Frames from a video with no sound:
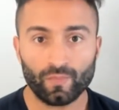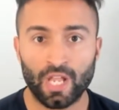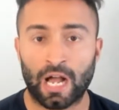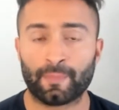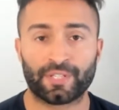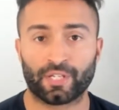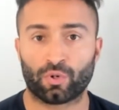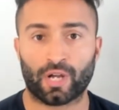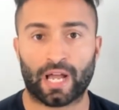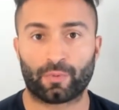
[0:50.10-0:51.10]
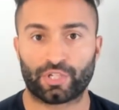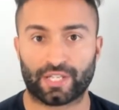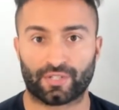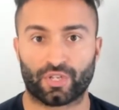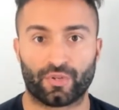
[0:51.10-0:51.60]
I'm a single guy, which has
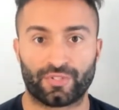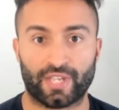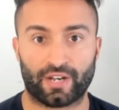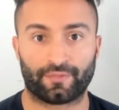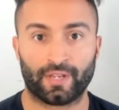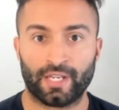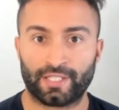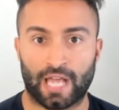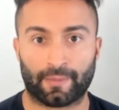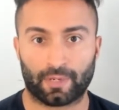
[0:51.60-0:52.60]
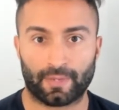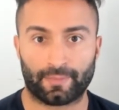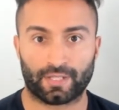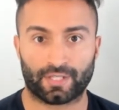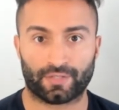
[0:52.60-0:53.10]
its own set of time
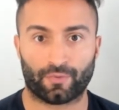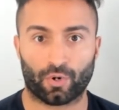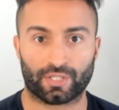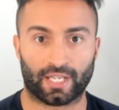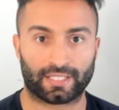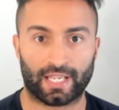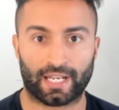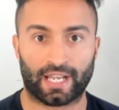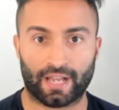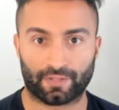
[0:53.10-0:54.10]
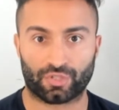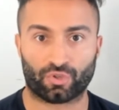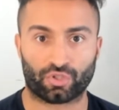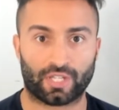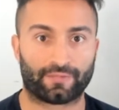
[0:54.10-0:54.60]
commitments as far as like dating, having a
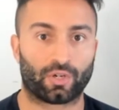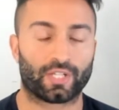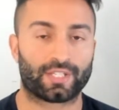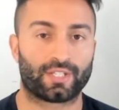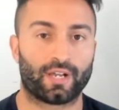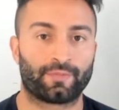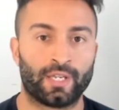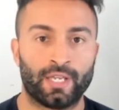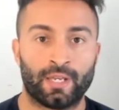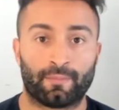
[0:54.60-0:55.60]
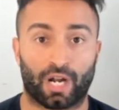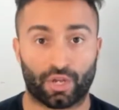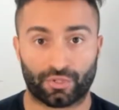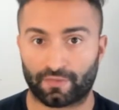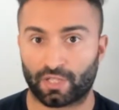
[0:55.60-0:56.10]
social life, all that stuff. But I
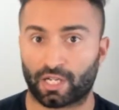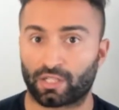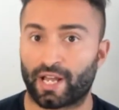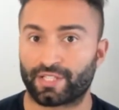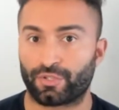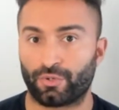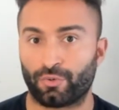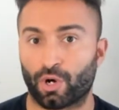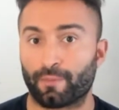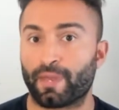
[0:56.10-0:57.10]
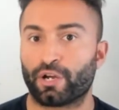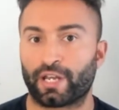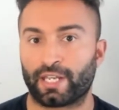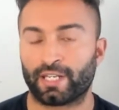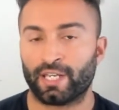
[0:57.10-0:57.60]
also have a lot of clients who are
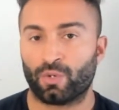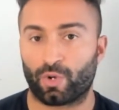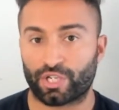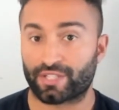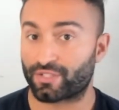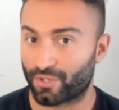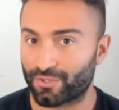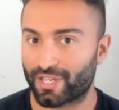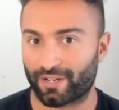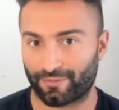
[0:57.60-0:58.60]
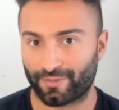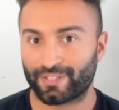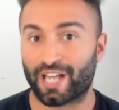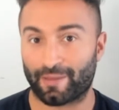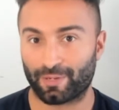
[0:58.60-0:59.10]
married, which has its own set of
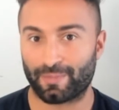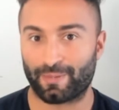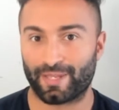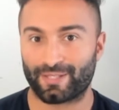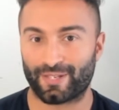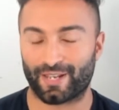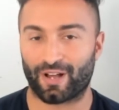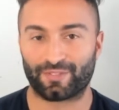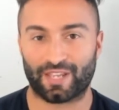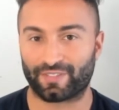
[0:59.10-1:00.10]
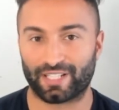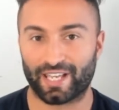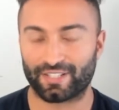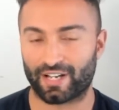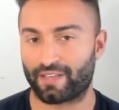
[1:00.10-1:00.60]
time commitments, and obviously having
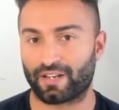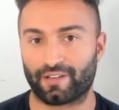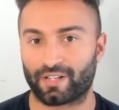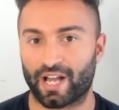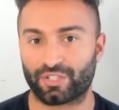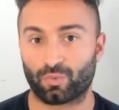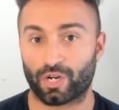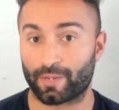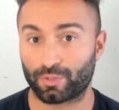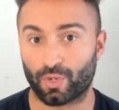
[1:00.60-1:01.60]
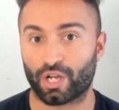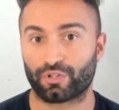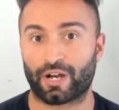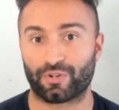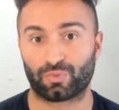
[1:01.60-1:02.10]
kids. And I even have guys who work up to 100
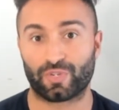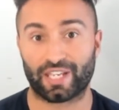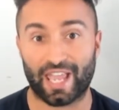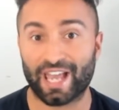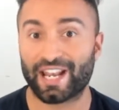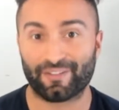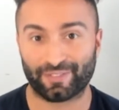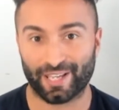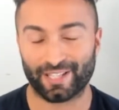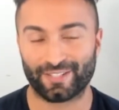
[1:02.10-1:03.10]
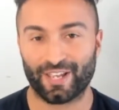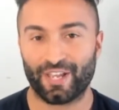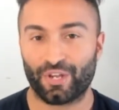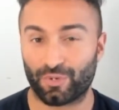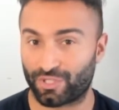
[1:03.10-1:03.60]
hours a week and have kids
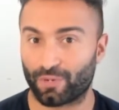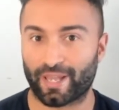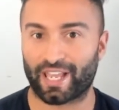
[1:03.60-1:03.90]
who still make it